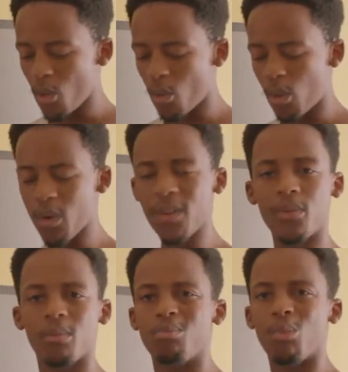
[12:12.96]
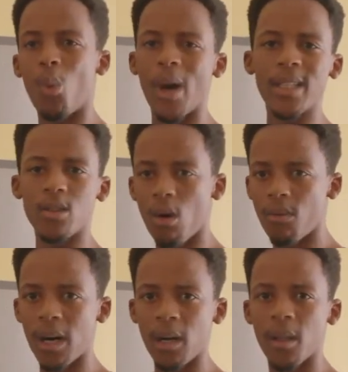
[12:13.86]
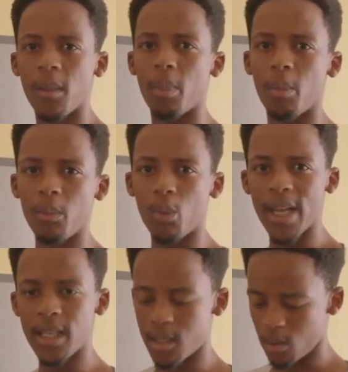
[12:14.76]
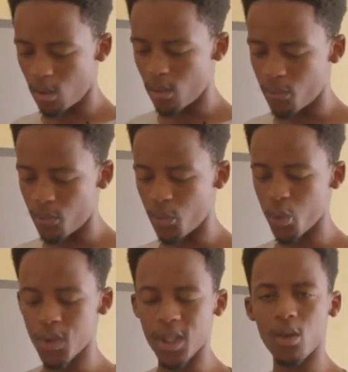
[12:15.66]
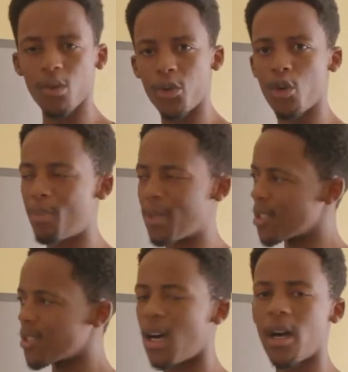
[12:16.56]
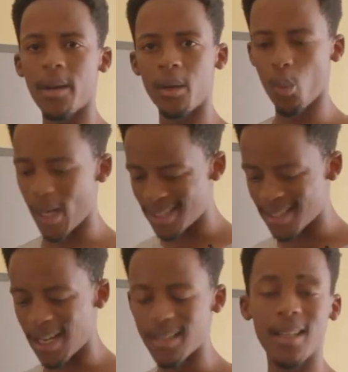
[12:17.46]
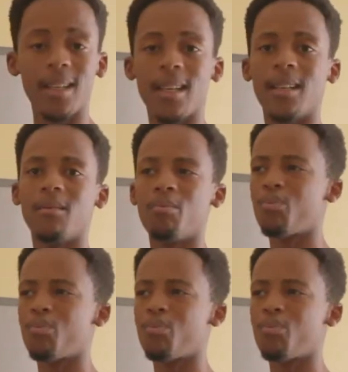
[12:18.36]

we've went over ways of using your video business card and ways started and